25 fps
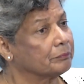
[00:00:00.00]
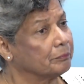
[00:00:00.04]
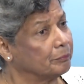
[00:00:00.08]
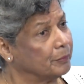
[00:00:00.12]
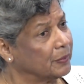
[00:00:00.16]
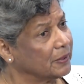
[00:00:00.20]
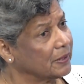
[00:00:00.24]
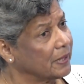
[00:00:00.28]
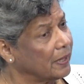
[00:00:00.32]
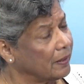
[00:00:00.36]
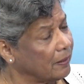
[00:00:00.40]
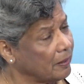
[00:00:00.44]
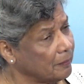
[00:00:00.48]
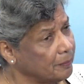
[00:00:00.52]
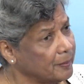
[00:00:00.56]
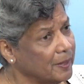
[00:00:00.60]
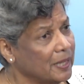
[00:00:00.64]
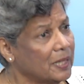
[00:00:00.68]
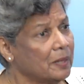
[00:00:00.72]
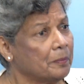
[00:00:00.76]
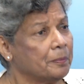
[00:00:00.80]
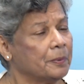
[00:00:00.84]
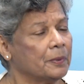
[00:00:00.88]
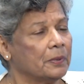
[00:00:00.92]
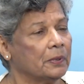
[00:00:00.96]
But there are
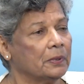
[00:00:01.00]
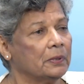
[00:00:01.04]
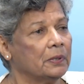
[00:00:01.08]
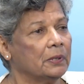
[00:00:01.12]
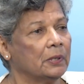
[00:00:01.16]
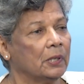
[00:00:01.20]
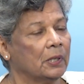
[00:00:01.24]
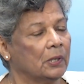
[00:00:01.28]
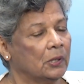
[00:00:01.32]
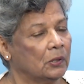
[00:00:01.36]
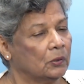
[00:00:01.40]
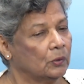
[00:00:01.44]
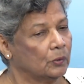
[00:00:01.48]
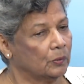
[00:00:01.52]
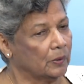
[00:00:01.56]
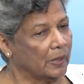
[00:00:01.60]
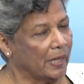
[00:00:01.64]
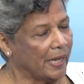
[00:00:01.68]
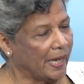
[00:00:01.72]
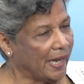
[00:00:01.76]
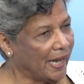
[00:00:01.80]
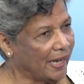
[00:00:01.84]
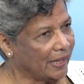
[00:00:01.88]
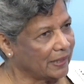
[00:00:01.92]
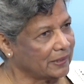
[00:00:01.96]
people who are
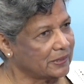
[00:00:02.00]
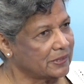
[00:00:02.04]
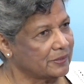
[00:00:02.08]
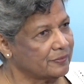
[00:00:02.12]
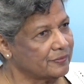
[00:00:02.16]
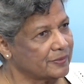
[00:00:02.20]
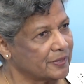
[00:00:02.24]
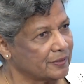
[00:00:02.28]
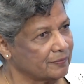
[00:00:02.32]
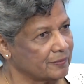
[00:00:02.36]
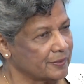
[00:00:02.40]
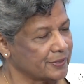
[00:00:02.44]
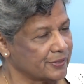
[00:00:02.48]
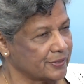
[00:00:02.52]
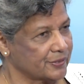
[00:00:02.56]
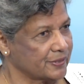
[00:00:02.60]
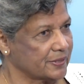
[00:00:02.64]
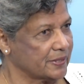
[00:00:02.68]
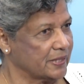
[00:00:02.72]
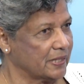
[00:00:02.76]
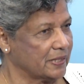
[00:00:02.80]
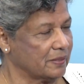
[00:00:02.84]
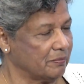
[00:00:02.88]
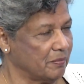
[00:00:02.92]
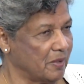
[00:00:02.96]
active civil
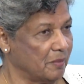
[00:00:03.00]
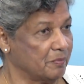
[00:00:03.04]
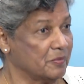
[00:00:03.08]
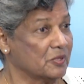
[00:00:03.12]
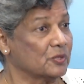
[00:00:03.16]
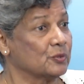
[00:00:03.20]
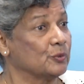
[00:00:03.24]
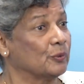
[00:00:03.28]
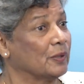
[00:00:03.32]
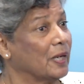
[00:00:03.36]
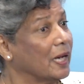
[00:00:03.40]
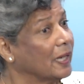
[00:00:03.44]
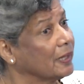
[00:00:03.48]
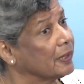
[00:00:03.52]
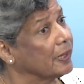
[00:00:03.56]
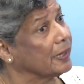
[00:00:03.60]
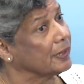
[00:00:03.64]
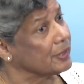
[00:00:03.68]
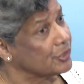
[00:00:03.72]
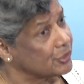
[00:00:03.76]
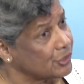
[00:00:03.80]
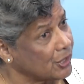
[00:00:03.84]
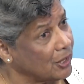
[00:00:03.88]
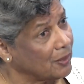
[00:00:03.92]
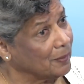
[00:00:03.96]
society members who can't get
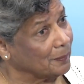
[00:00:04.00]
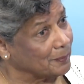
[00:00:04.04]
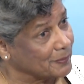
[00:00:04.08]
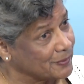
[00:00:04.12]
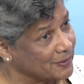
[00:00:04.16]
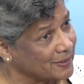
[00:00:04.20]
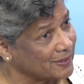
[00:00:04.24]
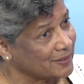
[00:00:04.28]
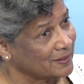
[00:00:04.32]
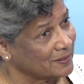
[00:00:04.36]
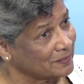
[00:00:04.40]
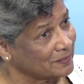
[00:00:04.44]
jobs.